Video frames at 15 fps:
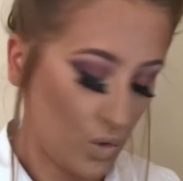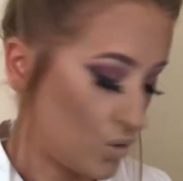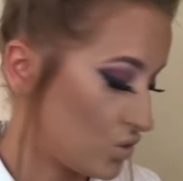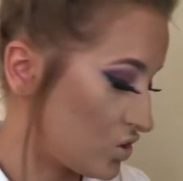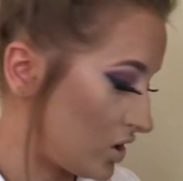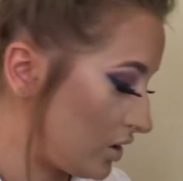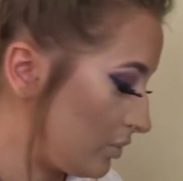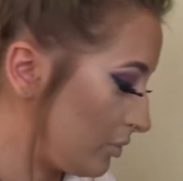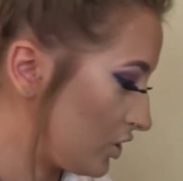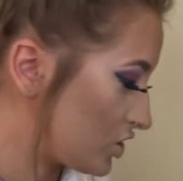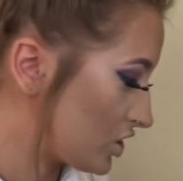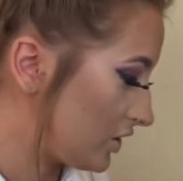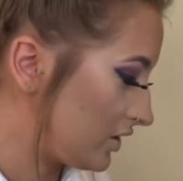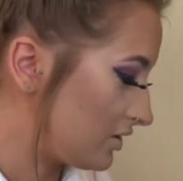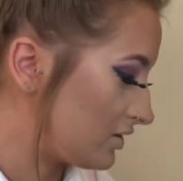also, I might
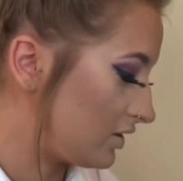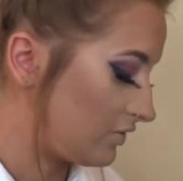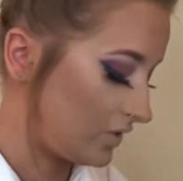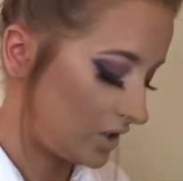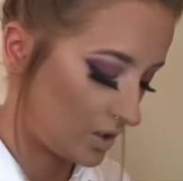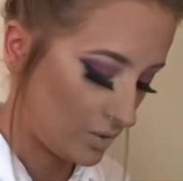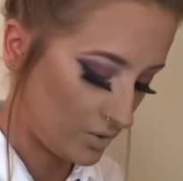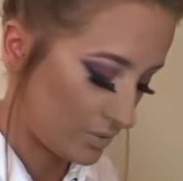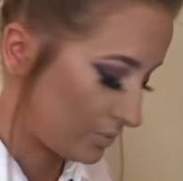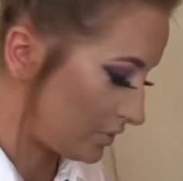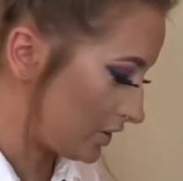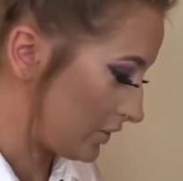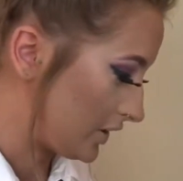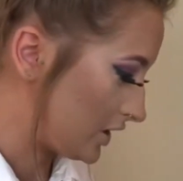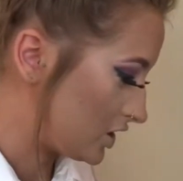show this in the video as
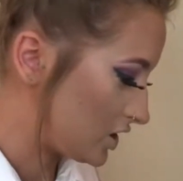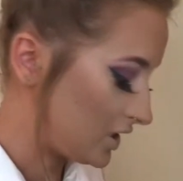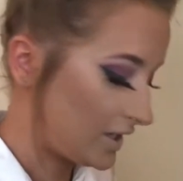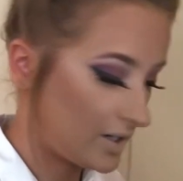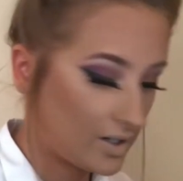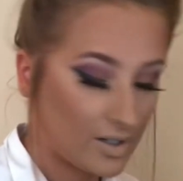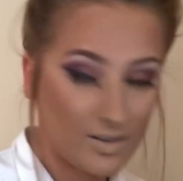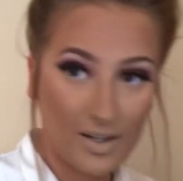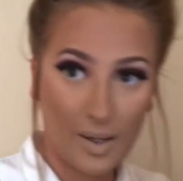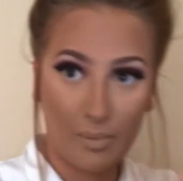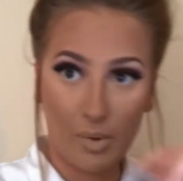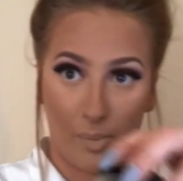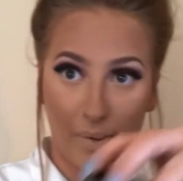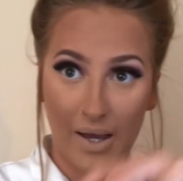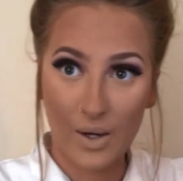well, actually. I'm going to take
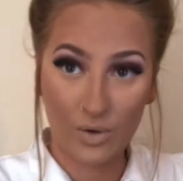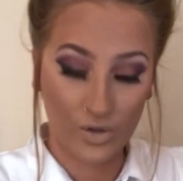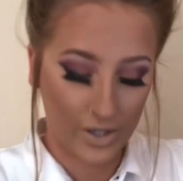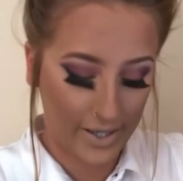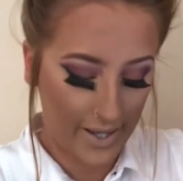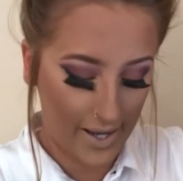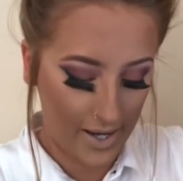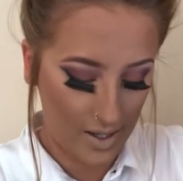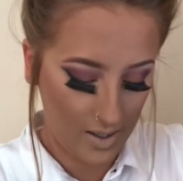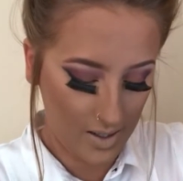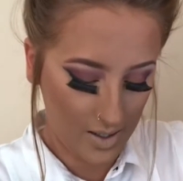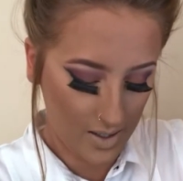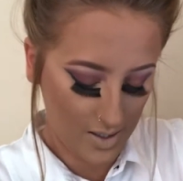my powder again.